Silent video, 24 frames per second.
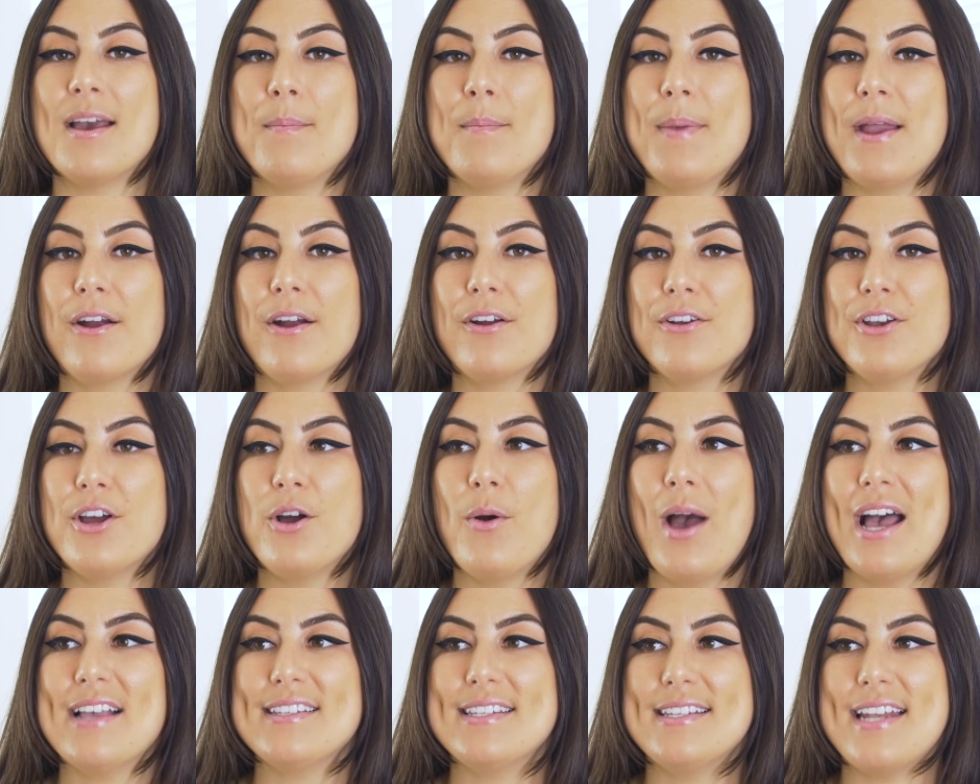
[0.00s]

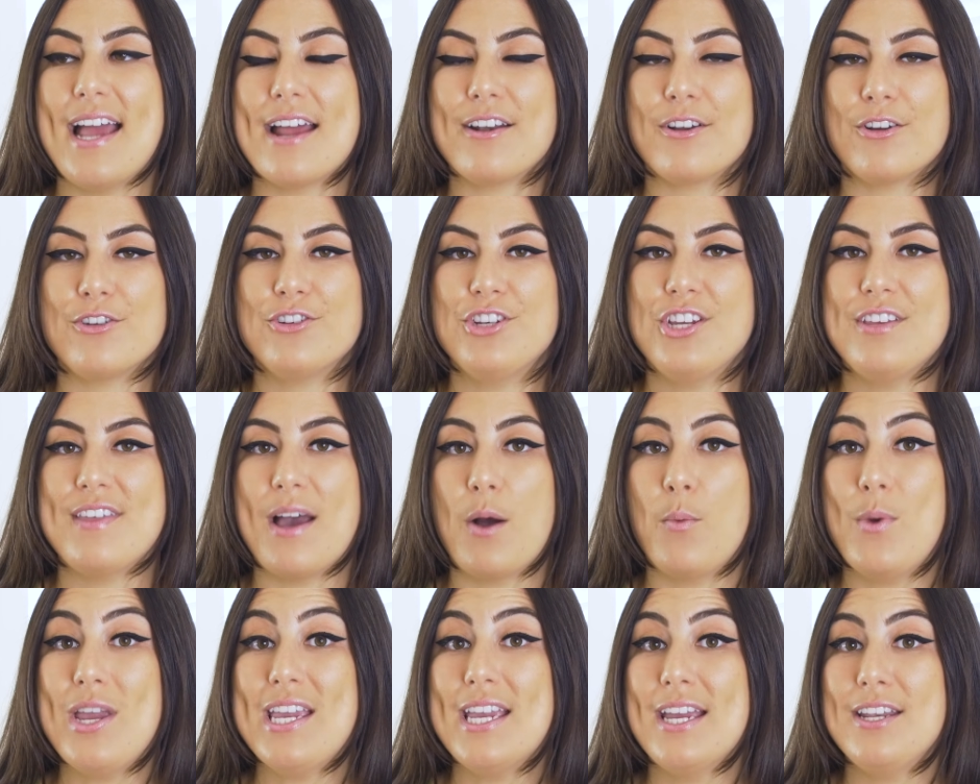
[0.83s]
Peridot has an energy that
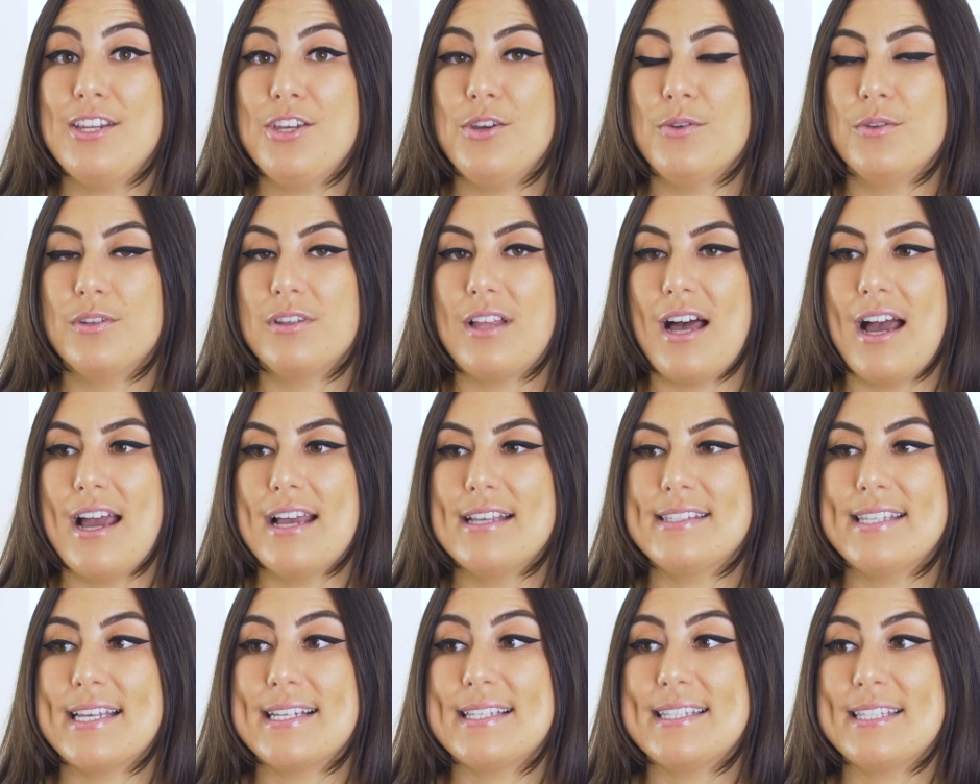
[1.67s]
we can
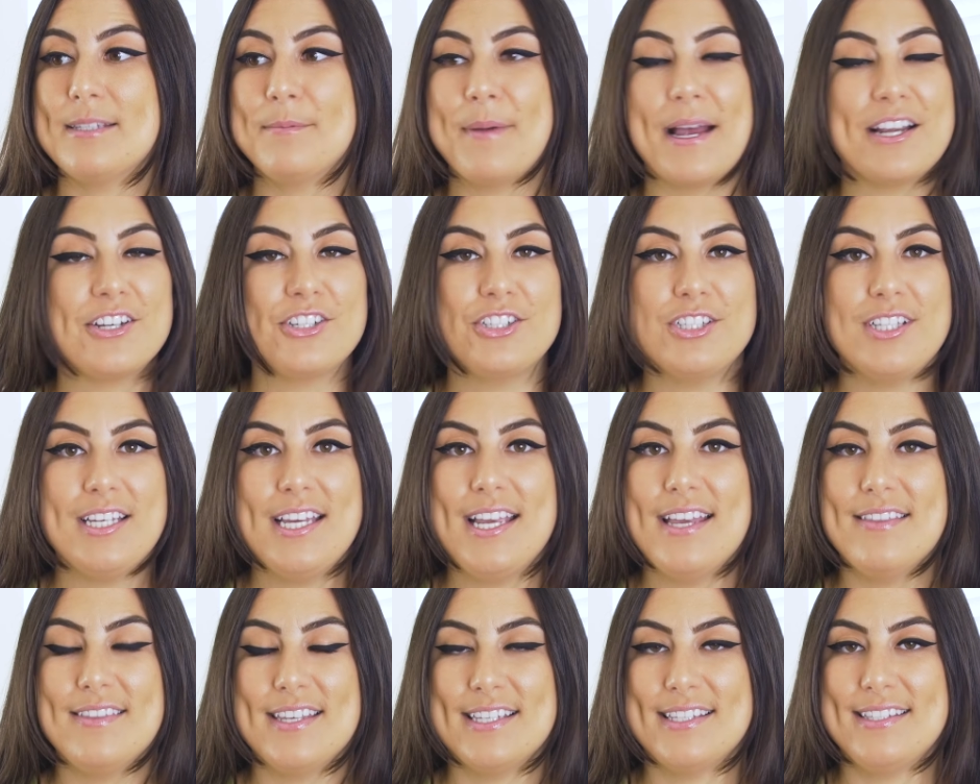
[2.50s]
utilize, especially
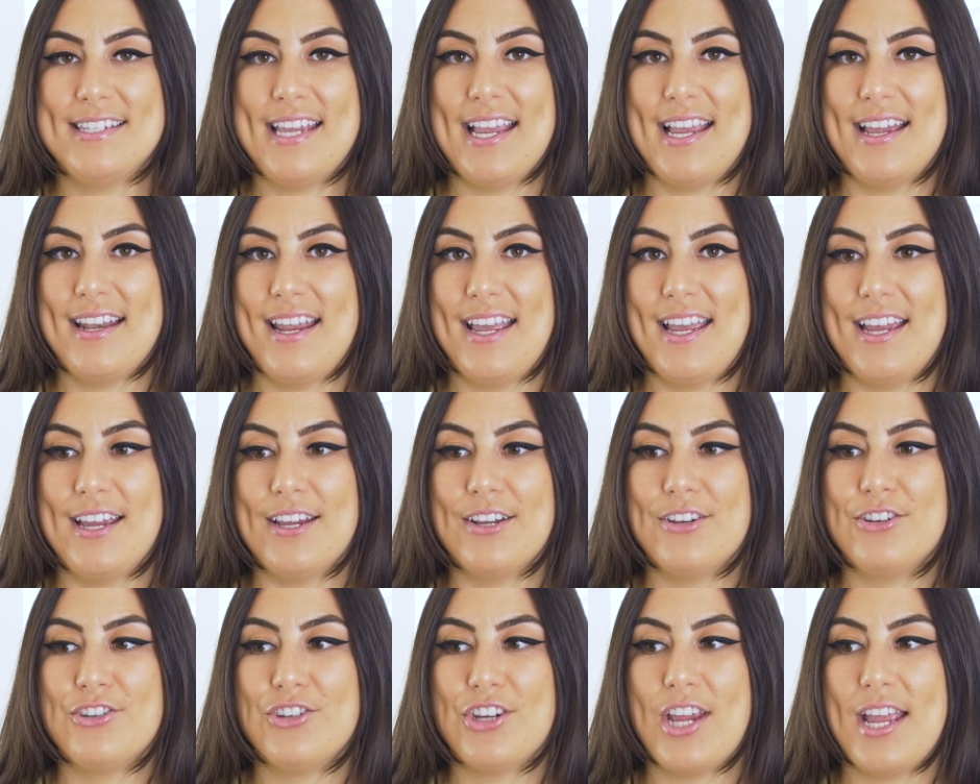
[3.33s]
in this day and
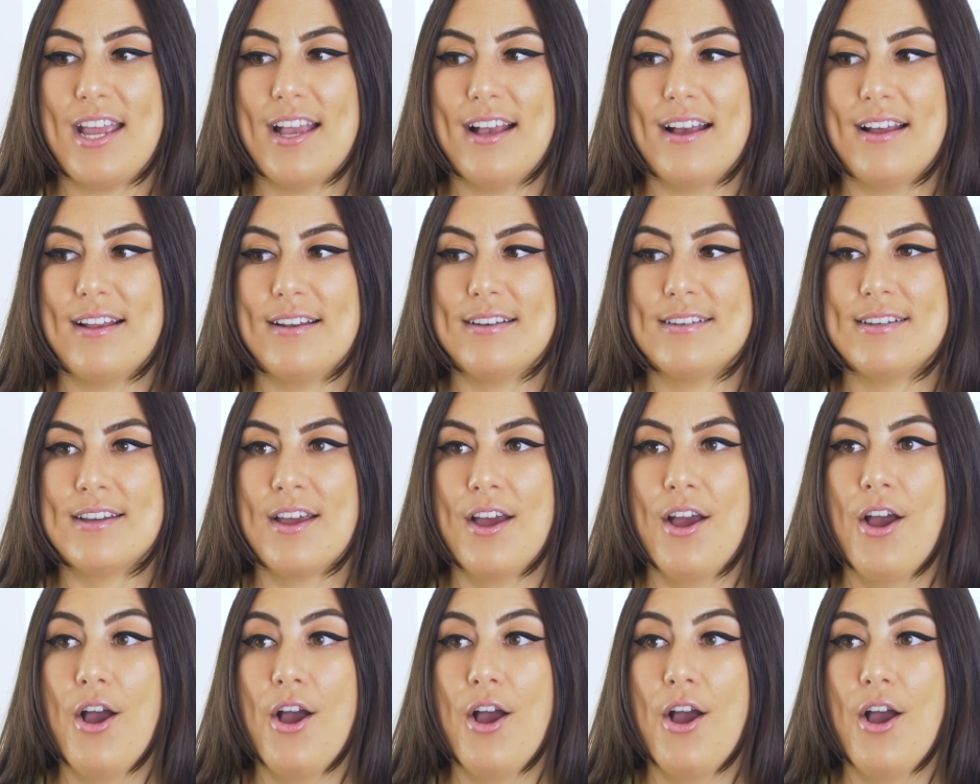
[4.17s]
age. And